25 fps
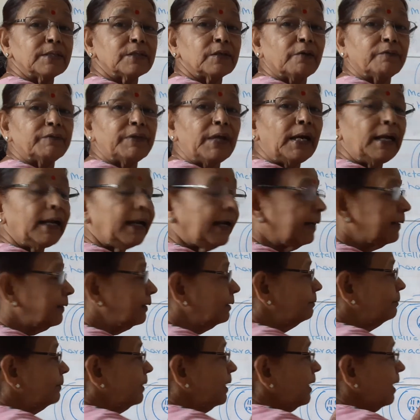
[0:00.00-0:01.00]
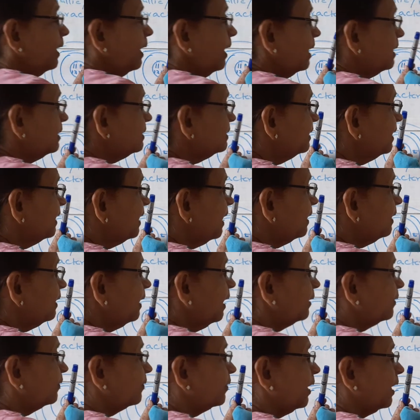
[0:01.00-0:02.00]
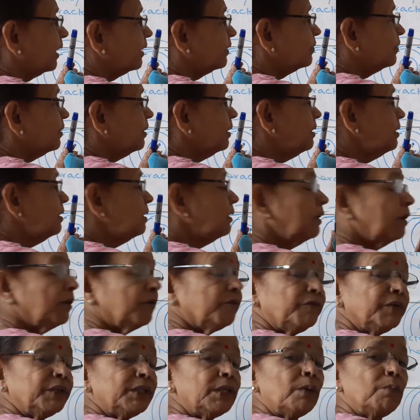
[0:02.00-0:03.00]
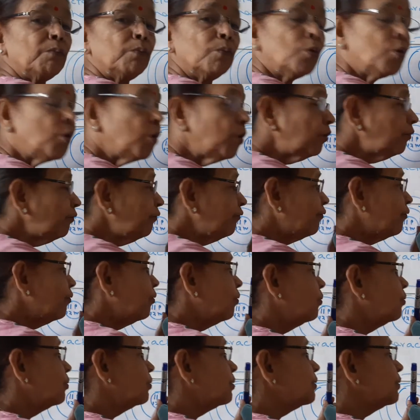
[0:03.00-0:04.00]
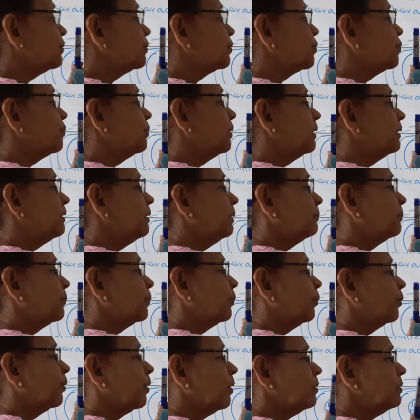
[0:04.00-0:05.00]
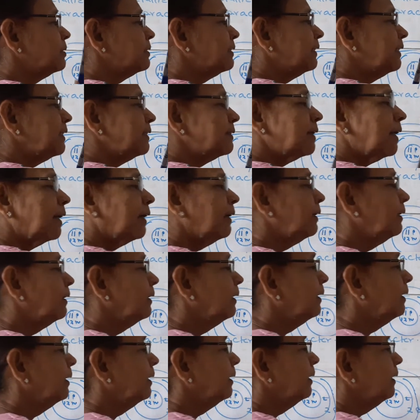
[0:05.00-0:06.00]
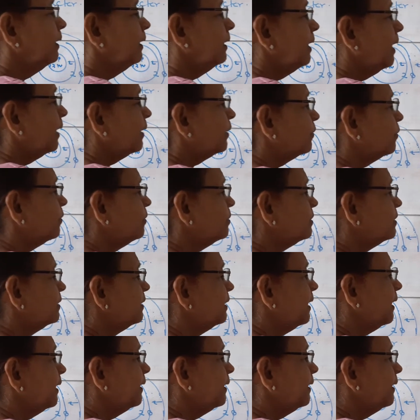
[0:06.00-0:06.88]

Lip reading: of the atom. As they are attracted with a more force toward the protons, these are electrons, they are